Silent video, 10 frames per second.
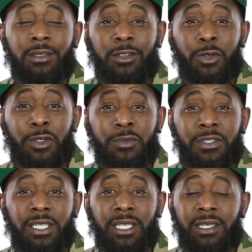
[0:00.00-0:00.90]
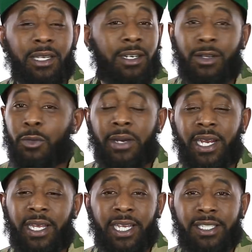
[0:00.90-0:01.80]
You know what I'm saying? And
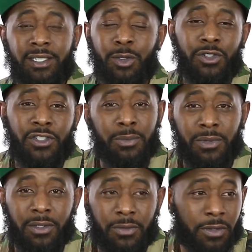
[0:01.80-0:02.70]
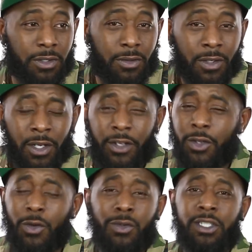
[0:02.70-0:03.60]
nobody has no sympathy for you.
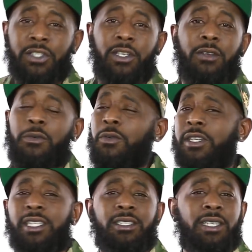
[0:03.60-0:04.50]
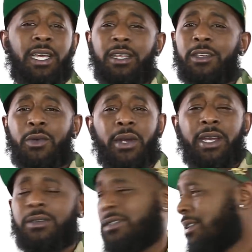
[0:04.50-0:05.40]
You're only safe on the inside of your
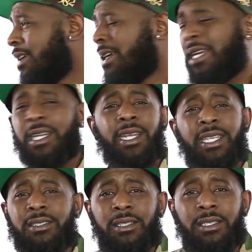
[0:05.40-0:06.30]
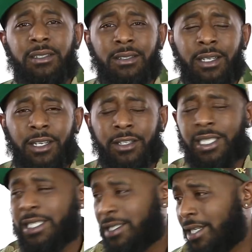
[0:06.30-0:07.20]
house, and that's it. You
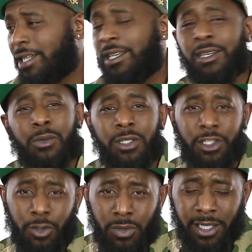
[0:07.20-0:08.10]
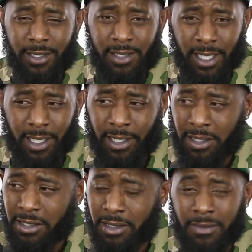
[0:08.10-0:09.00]
need to take care of what you need to take
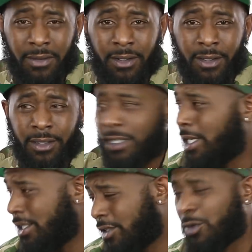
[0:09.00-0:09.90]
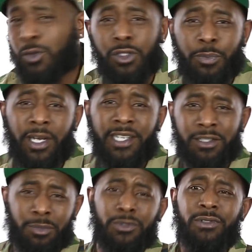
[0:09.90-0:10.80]
care of as soon as
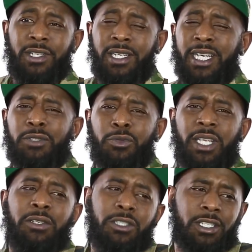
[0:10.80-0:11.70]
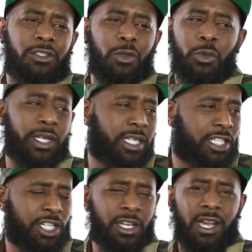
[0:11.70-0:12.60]
possible. And that's just the way that
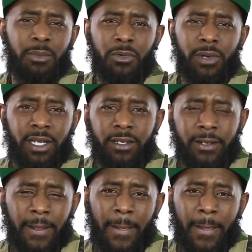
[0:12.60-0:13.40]
she operated.